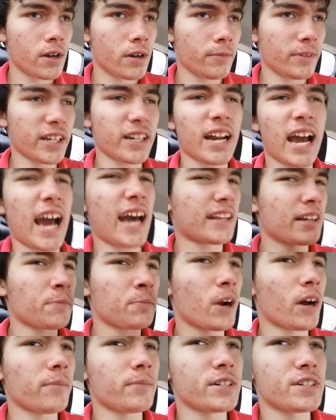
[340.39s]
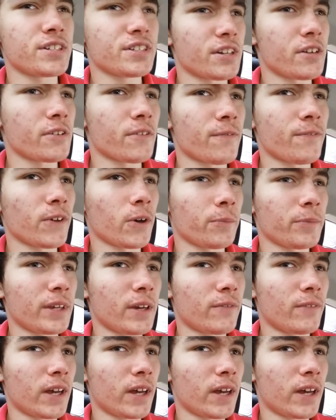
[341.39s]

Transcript: I'm like, nah, they're probably just here to film the